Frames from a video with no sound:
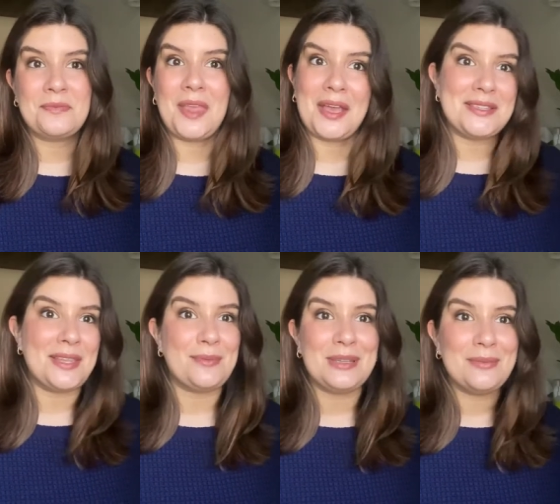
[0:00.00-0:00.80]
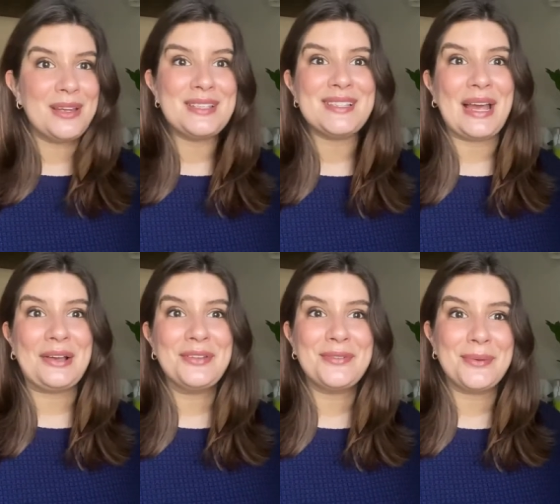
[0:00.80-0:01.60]
accepting my
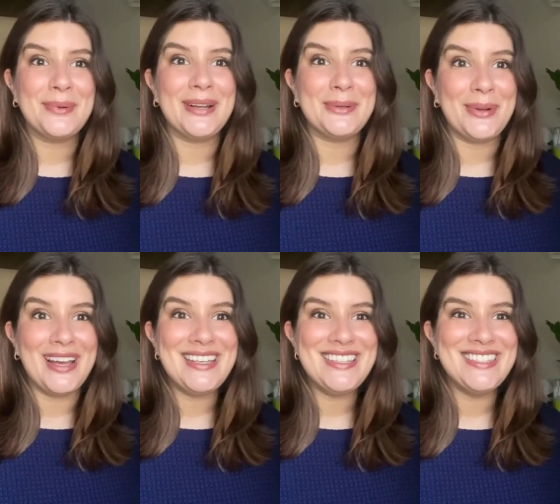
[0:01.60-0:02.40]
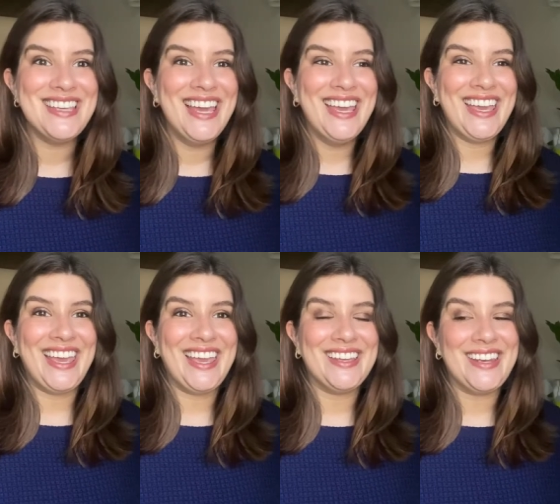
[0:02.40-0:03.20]
style for what it was
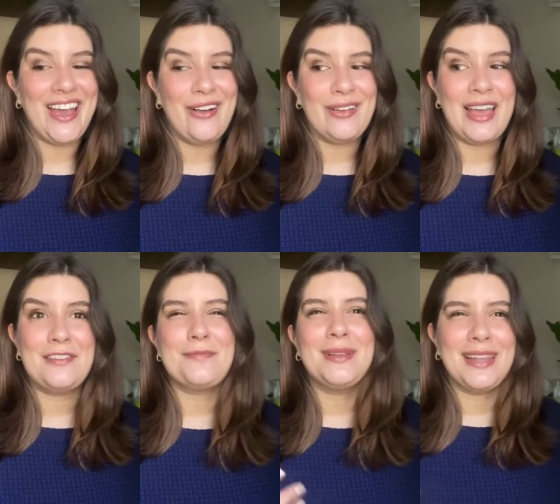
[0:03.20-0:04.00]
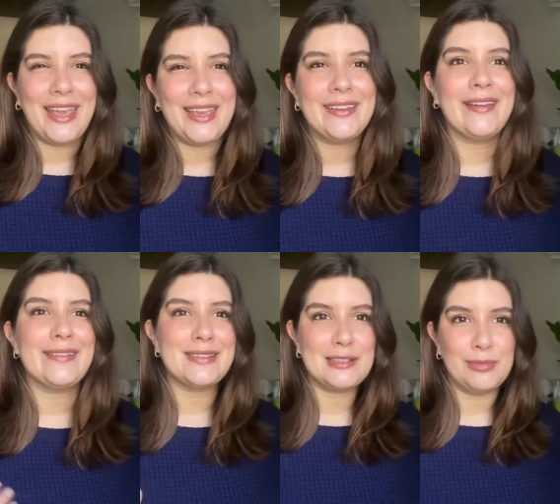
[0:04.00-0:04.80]
and now kind of playing and
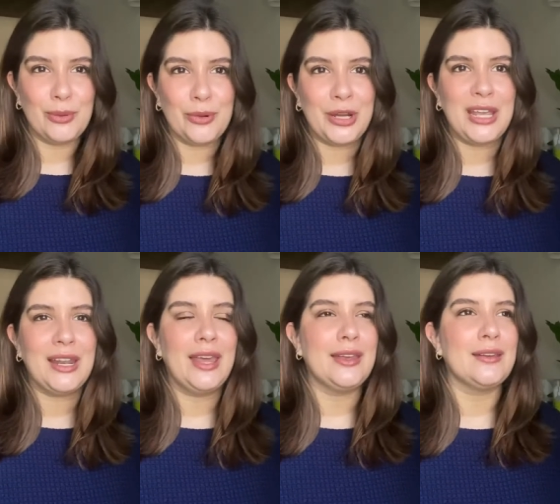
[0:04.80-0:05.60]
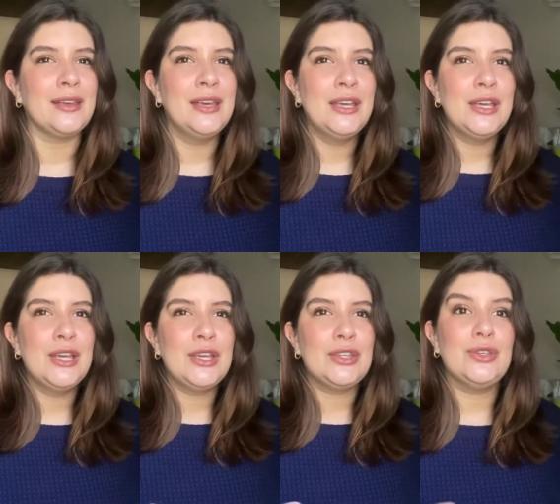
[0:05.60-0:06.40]
exploring and
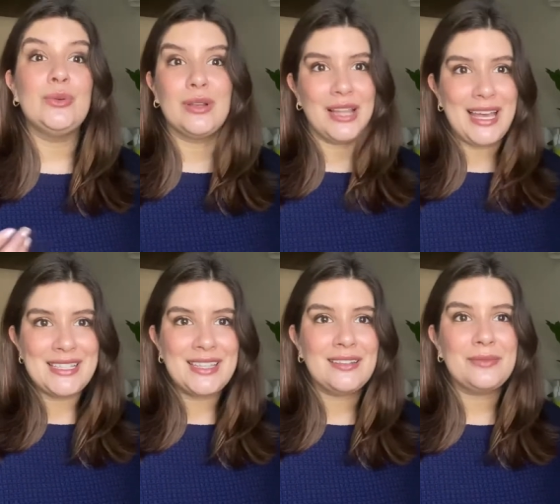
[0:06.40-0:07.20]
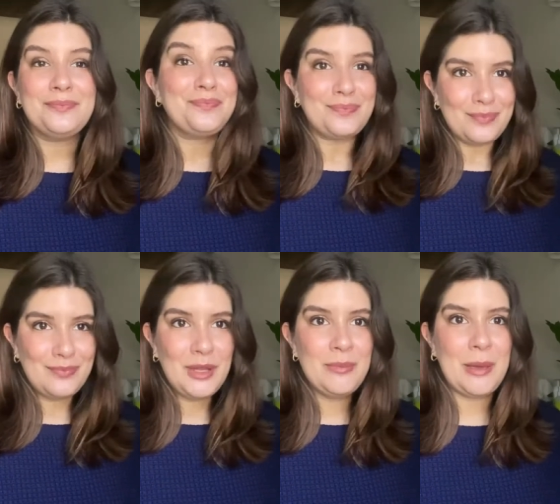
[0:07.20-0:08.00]
utilizing
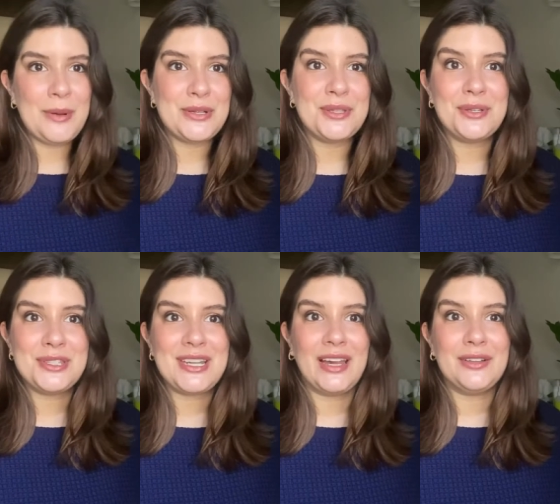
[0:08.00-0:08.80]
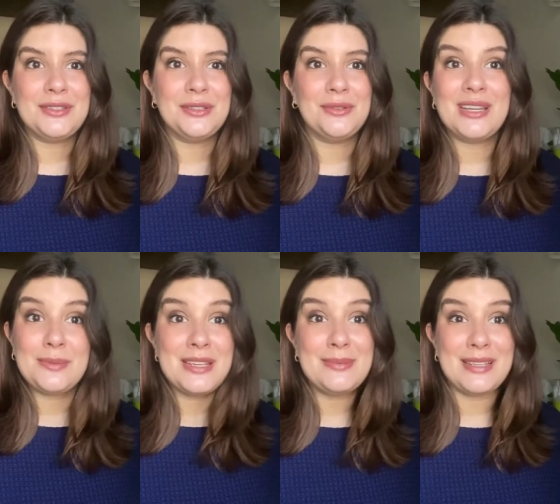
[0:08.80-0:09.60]
my personal style to
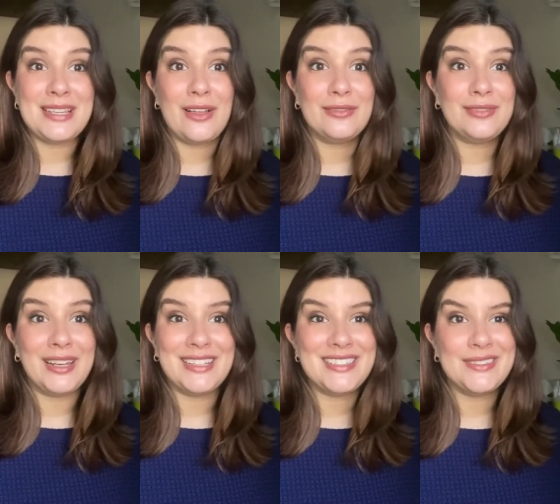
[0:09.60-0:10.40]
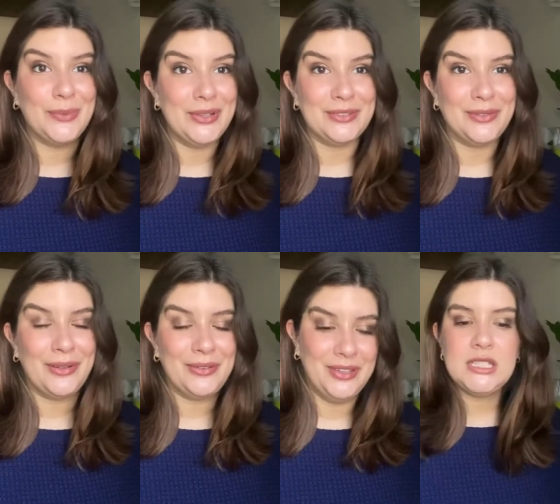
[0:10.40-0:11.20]
express myself and it's wonderful.
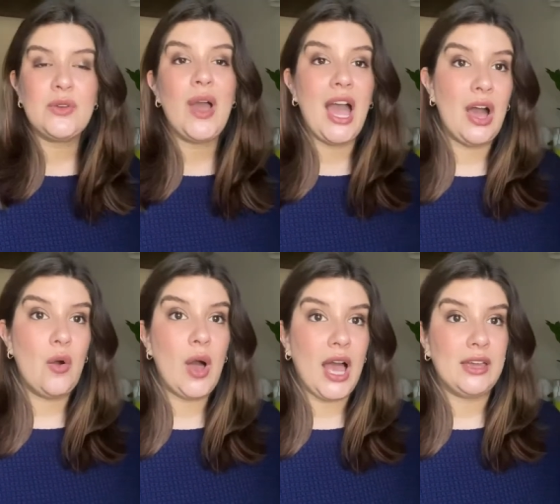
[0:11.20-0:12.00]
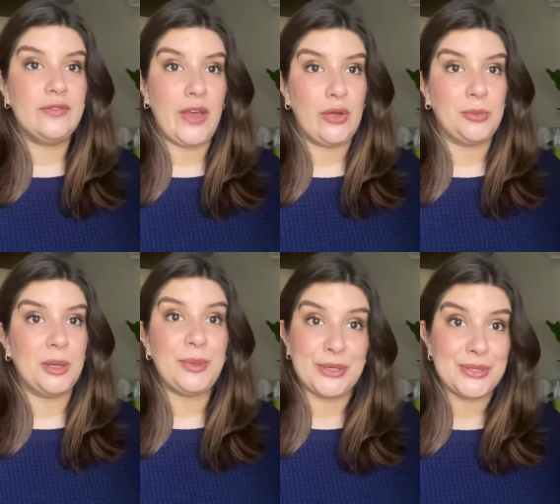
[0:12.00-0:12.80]
So how I found my
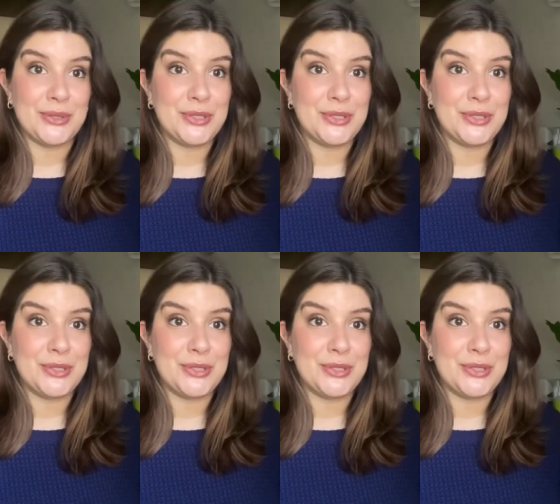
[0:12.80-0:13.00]
personal